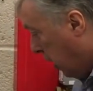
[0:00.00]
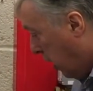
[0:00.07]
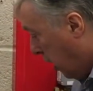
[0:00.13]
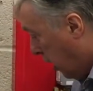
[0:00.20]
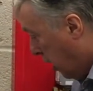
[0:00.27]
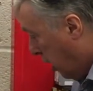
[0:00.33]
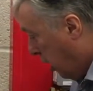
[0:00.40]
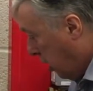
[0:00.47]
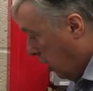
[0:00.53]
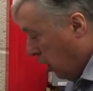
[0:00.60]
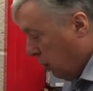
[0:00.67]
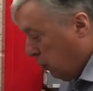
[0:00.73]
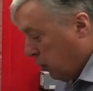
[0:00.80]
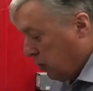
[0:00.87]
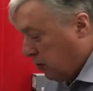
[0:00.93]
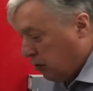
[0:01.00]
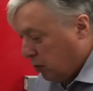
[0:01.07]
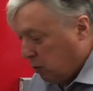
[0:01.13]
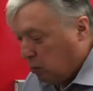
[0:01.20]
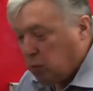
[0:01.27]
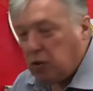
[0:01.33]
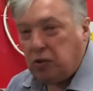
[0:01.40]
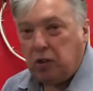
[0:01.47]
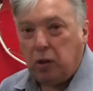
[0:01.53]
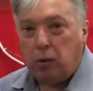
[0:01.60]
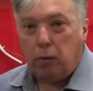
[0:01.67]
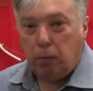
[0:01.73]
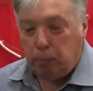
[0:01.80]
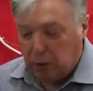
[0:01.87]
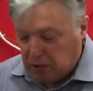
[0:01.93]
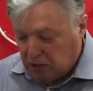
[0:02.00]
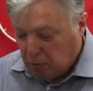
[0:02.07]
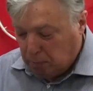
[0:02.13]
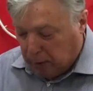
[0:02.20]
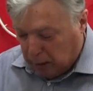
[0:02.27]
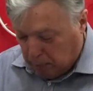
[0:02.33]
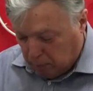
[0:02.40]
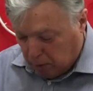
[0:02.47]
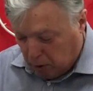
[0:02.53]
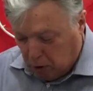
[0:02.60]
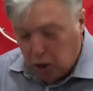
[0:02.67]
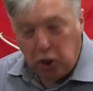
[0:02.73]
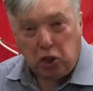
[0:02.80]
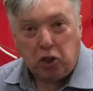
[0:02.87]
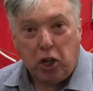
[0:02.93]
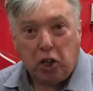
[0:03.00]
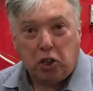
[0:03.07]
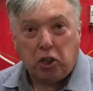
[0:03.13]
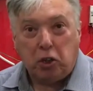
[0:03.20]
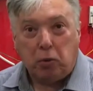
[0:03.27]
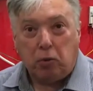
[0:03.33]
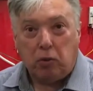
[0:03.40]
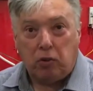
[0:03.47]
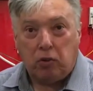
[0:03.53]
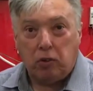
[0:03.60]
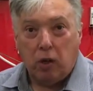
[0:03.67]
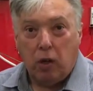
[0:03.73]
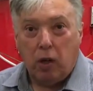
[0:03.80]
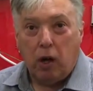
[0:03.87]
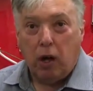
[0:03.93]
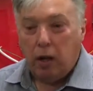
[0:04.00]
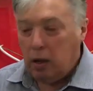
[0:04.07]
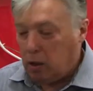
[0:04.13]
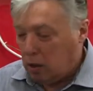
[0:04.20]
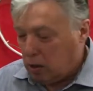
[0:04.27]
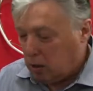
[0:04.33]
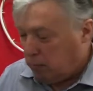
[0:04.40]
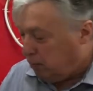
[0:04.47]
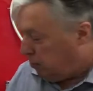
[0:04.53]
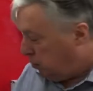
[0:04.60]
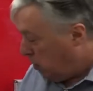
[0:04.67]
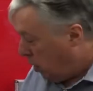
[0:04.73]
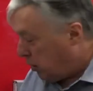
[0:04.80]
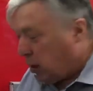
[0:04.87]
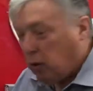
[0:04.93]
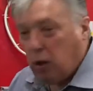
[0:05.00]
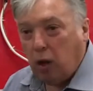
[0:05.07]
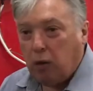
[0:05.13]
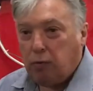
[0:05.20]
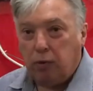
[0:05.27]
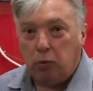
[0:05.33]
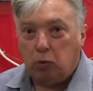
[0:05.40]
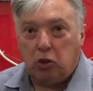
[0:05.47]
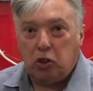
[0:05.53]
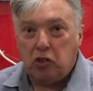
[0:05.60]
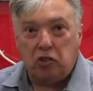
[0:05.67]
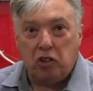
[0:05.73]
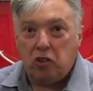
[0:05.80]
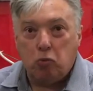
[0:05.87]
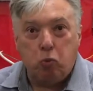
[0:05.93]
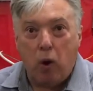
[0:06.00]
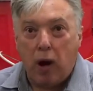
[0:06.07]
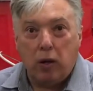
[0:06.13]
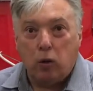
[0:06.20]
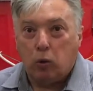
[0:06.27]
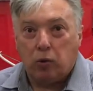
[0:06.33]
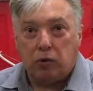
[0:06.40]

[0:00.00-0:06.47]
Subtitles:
here was a piece of paper instructions. I don't know if it was just this one or